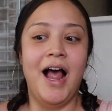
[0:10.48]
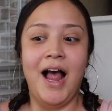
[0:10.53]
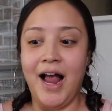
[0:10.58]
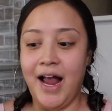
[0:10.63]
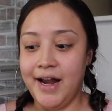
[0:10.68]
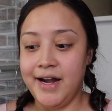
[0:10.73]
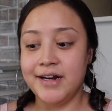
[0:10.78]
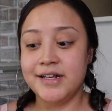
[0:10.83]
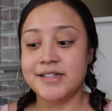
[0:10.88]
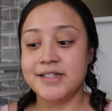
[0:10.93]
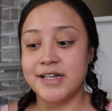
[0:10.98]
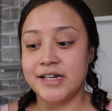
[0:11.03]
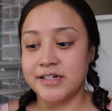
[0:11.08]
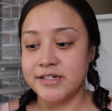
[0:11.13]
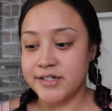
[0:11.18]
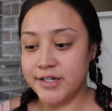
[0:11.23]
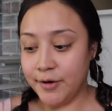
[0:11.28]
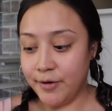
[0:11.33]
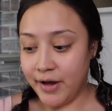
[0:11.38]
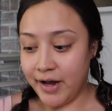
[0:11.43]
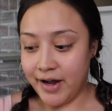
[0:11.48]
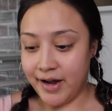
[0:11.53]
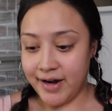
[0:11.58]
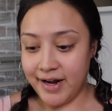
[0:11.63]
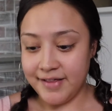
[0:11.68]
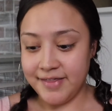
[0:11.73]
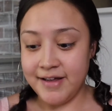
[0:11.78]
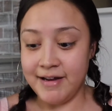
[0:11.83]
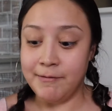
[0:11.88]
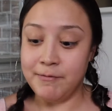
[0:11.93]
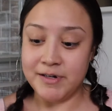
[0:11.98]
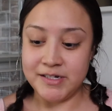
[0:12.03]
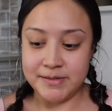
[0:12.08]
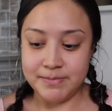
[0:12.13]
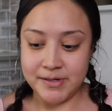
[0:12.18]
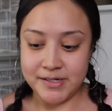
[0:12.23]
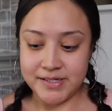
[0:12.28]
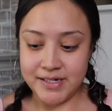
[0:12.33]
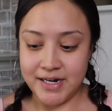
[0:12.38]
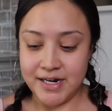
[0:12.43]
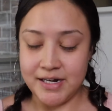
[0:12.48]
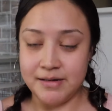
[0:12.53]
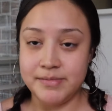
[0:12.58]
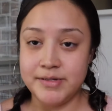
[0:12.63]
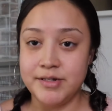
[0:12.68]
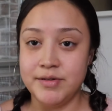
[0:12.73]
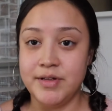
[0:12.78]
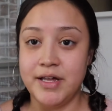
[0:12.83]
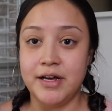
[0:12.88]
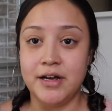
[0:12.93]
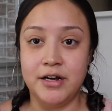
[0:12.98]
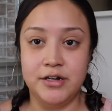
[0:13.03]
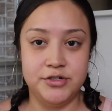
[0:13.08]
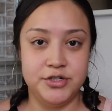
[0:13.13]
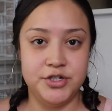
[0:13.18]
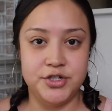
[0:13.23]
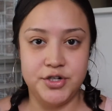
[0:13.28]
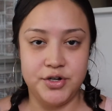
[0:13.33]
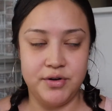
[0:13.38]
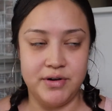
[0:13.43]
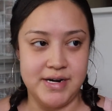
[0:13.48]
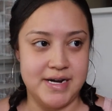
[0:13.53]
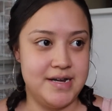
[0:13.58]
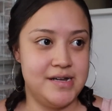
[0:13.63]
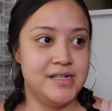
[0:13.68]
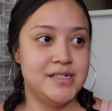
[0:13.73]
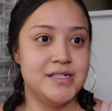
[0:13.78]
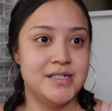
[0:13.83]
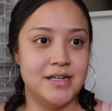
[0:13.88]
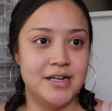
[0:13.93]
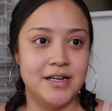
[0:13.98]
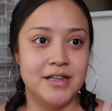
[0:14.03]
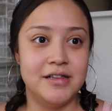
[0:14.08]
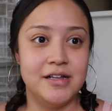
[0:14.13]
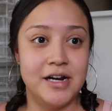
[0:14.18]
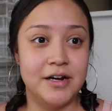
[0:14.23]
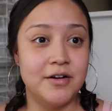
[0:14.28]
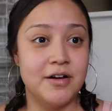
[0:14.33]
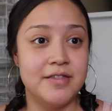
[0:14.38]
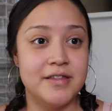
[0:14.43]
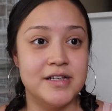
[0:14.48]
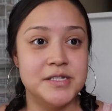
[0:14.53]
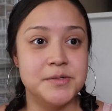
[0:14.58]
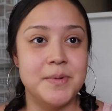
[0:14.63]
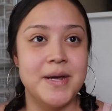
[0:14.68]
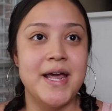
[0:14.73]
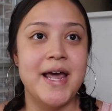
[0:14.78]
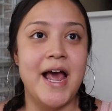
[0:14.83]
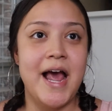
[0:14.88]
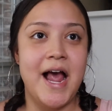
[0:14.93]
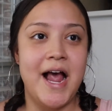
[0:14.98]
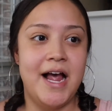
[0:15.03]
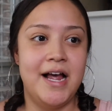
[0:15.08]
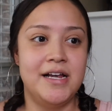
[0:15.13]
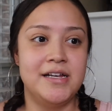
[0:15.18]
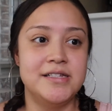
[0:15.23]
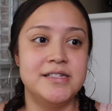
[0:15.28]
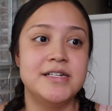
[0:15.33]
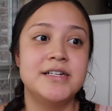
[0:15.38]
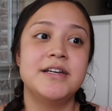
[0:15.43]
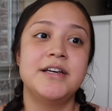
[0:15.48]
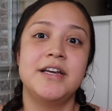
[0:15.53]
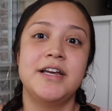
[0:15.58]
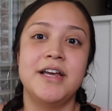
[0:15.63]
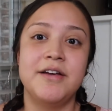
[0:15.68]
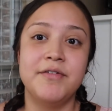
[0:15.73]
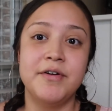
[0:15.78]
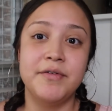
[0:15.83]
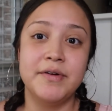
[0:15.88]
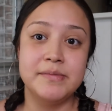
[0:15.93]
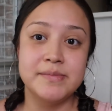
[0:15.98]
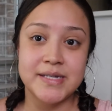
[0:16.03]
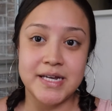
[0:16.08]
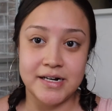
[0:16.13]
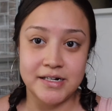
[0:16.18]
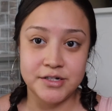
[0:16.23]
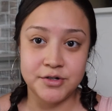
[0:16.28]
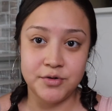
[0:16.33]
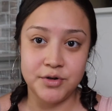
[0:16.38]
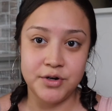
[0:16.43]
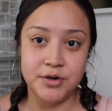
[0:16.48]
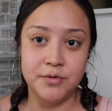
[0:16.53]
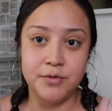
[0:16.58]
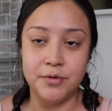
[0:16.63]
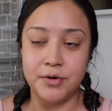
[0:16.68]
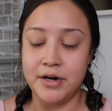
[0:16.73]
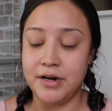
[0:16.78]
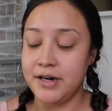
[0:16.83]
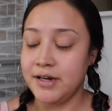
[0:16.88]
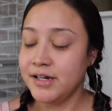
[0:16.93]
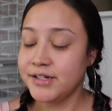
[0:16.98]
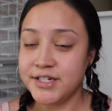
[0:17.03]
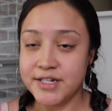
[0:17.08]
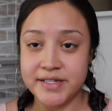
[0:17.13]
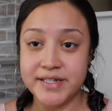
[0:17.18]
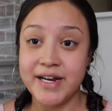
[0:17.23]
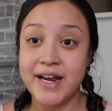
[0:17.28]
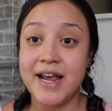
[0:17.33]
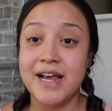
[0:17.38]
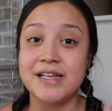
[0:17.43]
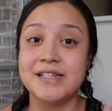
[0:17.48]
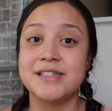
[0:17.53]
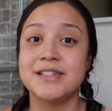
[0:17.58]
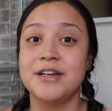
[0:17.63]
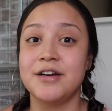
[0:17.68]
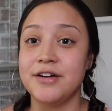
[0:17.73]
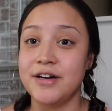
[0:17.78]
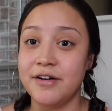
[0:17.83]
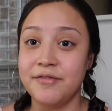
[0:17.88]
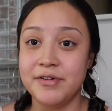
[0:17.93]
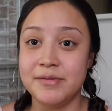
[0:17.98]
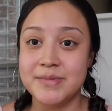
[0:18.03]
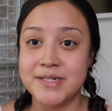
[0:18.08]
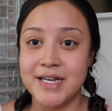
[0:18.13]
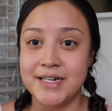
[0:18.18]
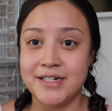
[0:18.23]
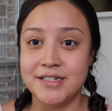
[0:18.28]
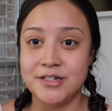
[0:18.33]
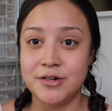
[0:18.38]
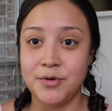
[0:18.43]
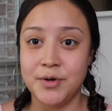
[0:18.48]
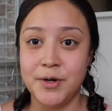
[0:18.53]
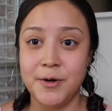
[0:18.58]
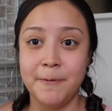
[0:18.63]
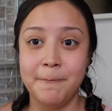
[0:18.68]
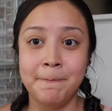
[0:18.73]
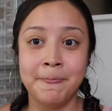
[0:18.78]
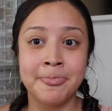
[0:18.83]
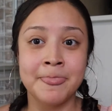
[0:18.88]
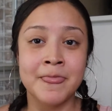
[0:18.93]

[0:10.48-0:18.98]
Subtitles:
It is like so hot. I think we're supposed to get up to like 100 degrees later on this week, and if you're from San Antonio, or just in case you're not from San Antonio,